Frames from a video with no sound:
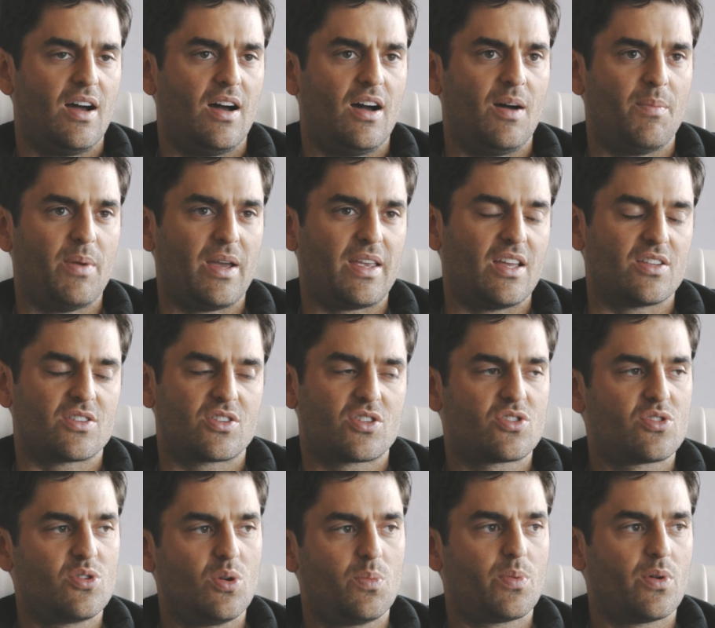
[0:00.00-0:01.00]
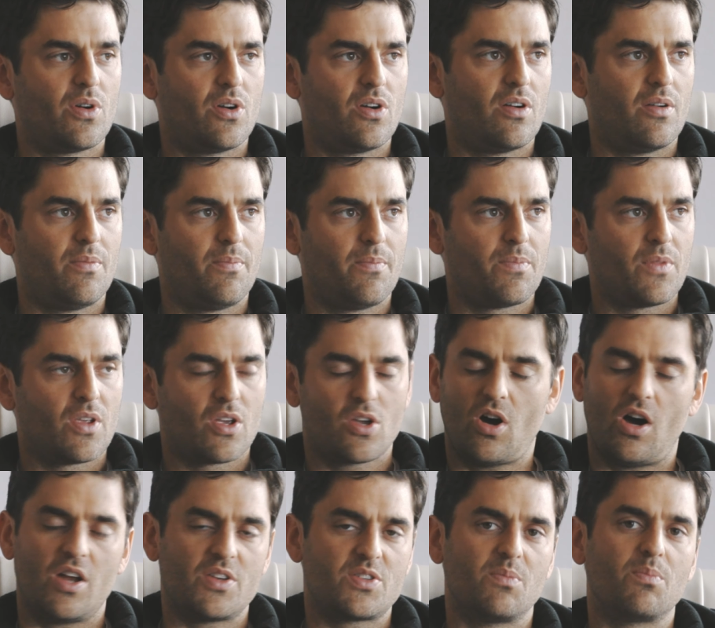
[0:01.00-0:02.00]
Um, I get super
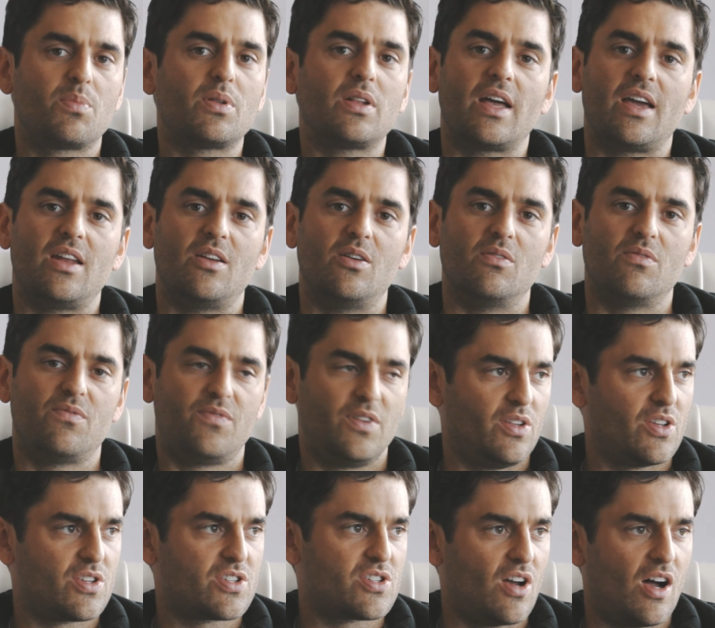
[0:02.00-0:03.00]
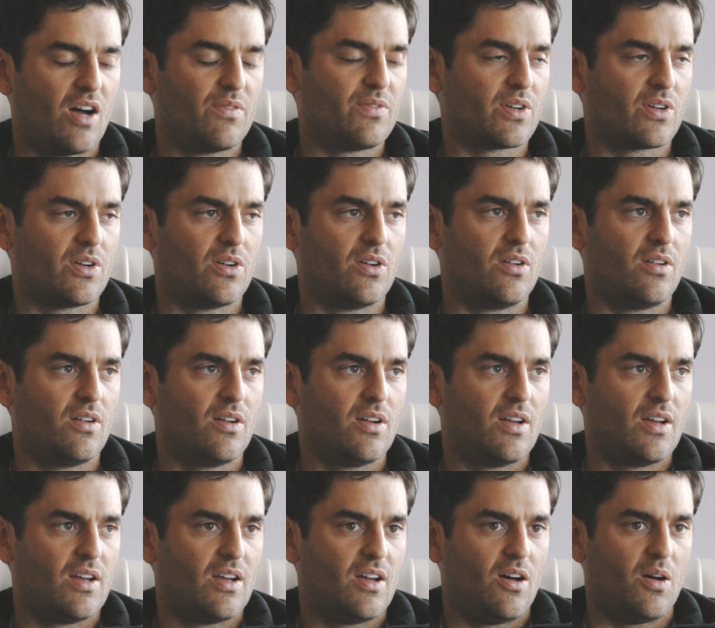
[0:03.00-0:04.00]
contemplative, philosophical.
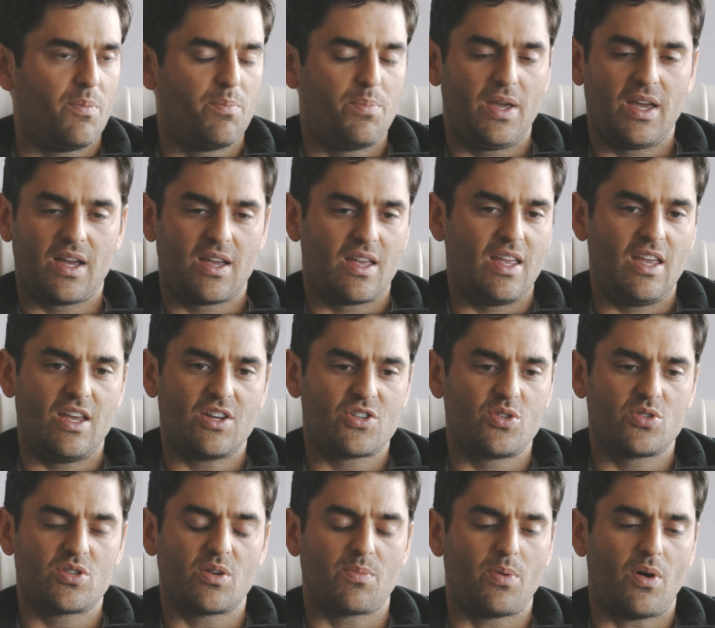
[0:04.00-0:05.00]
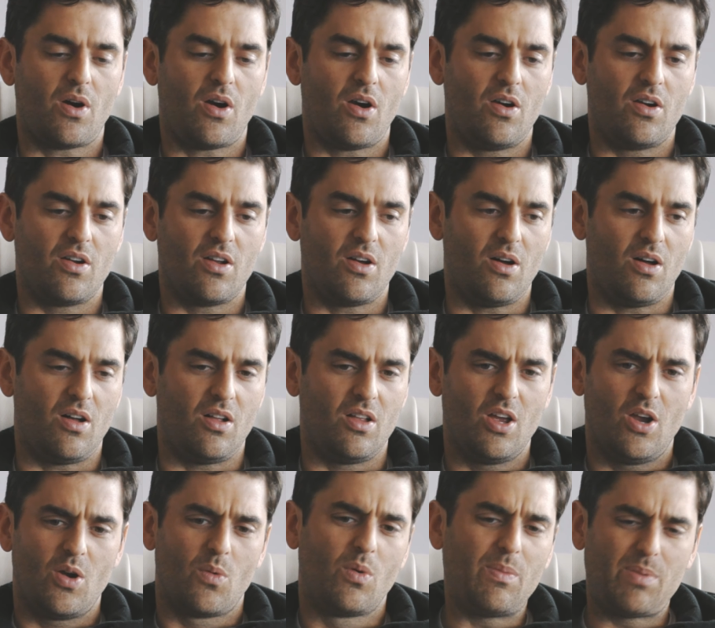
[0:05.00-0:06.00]
I'll pick issues apart.
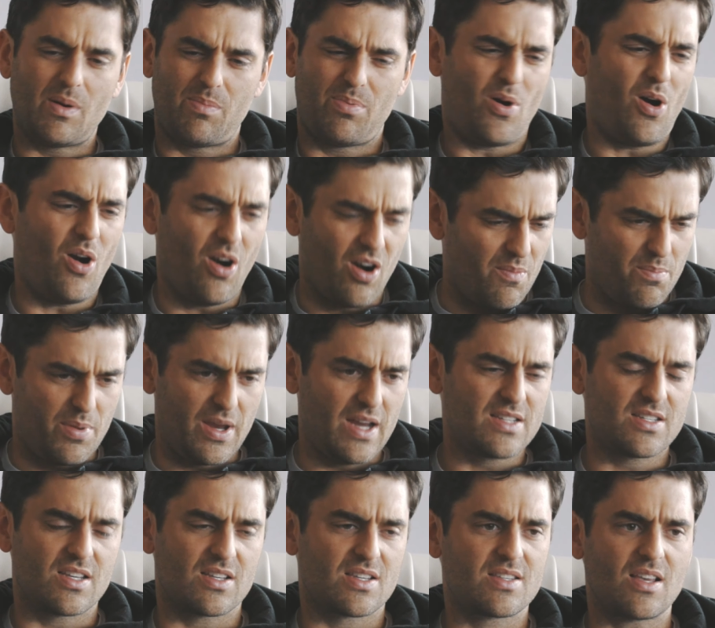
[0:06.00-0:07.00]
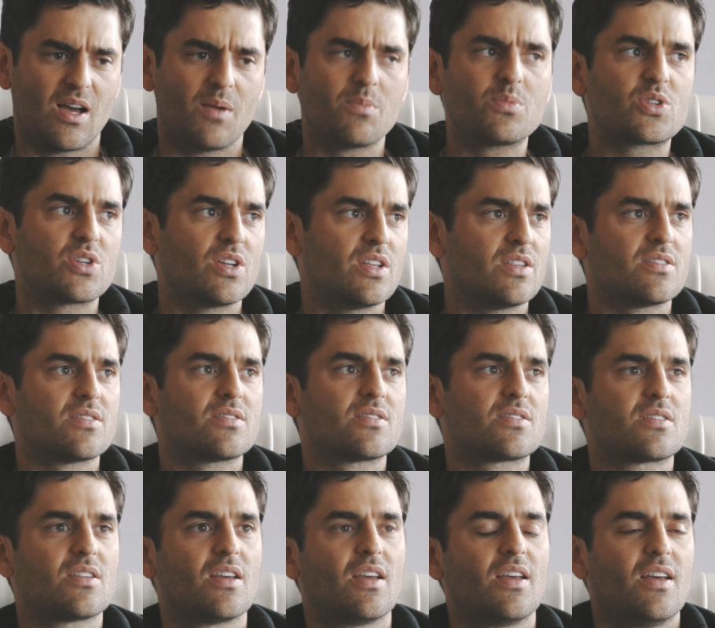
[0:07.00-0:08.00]
I'll rip apart base
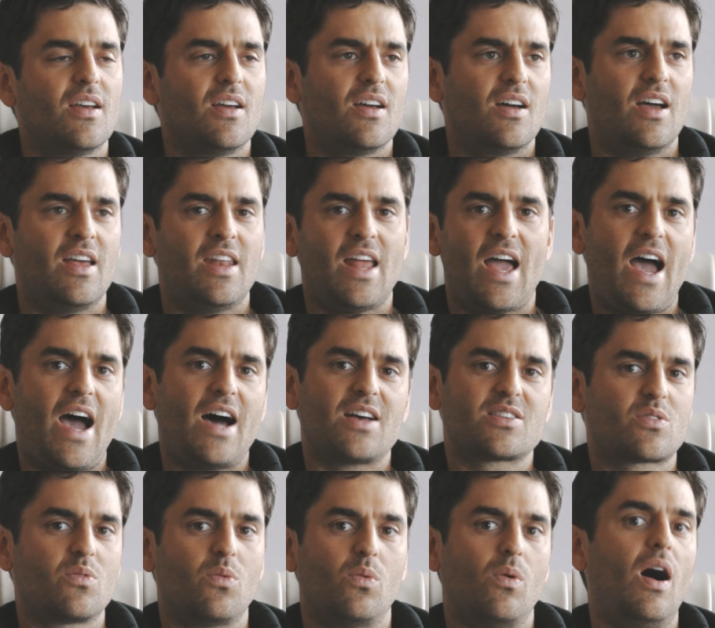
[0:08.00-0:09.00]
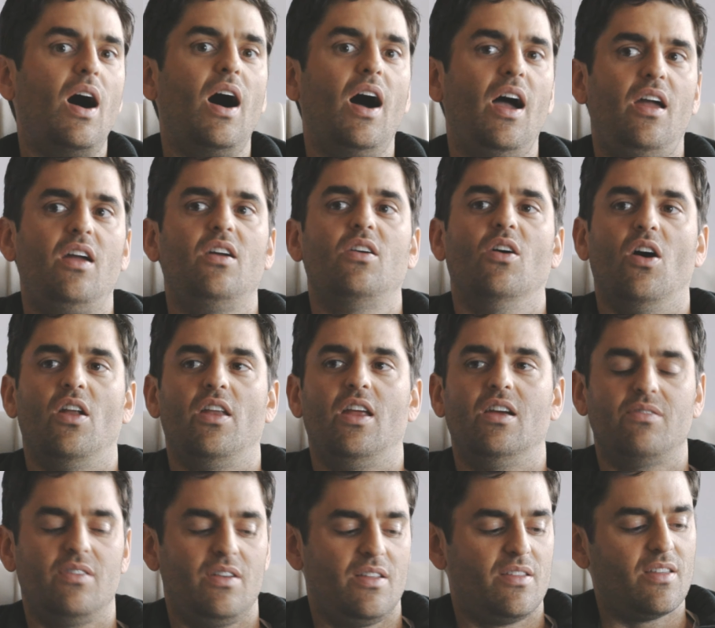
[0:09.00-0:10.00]
assumptions and ask why on
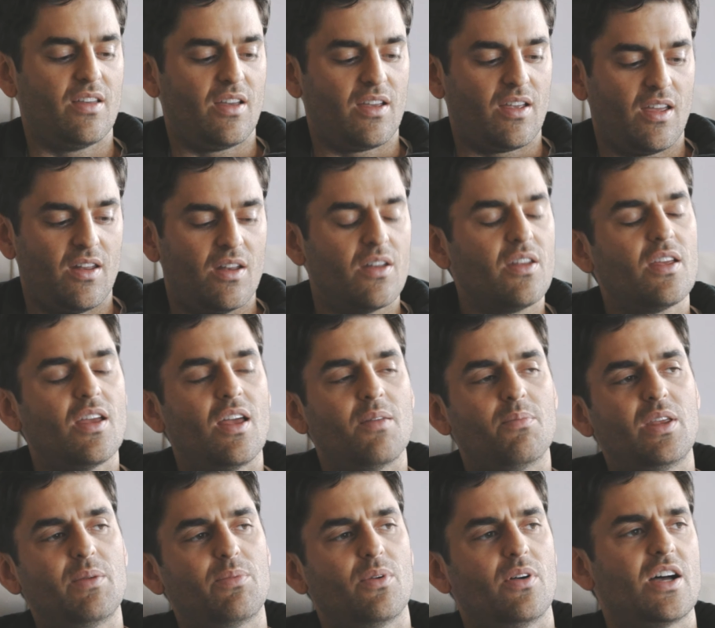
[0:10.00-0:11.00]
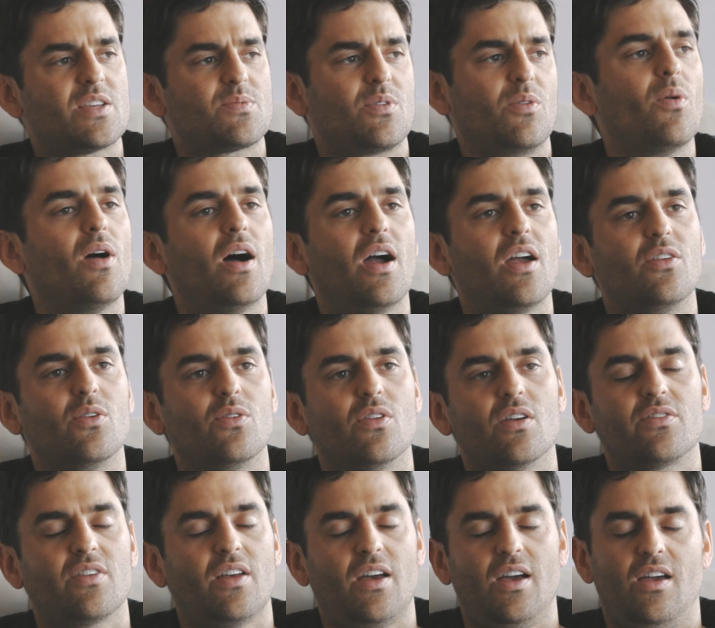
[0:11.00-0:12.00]
everything. And, and people ask me why I do
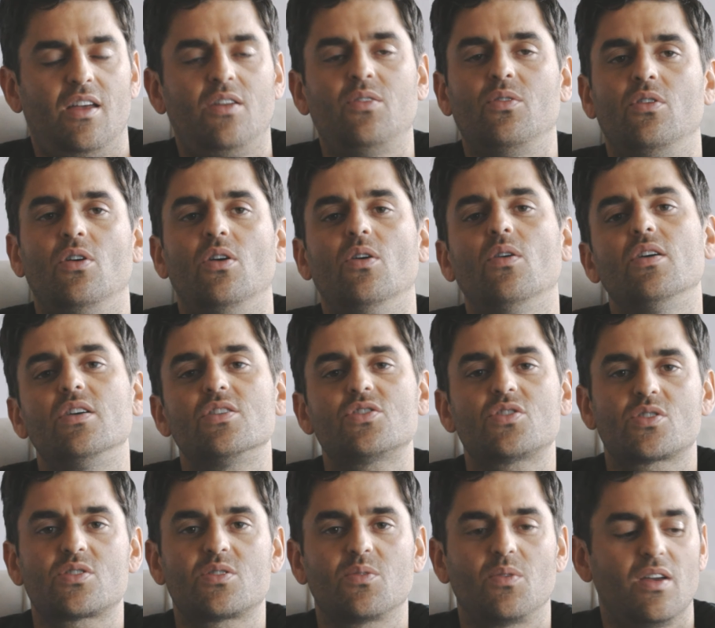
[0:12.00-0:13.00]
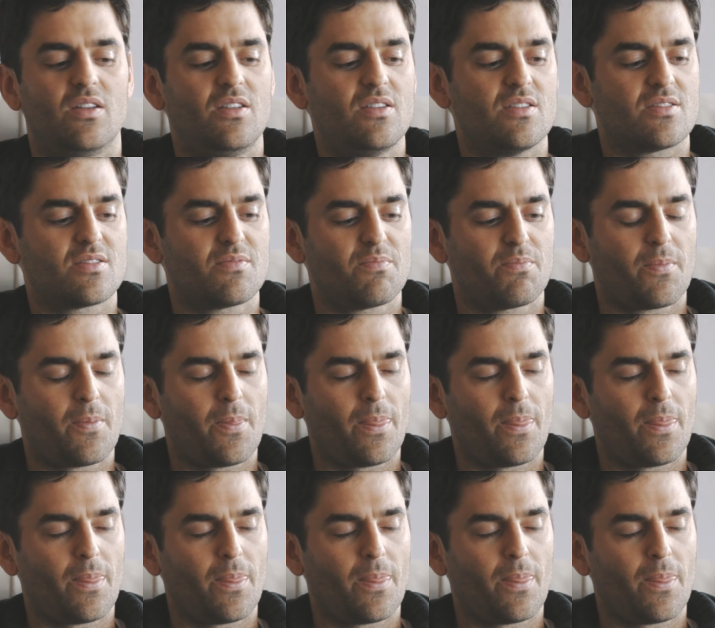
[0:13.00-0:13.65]
this. I don't know. It's just the way it is.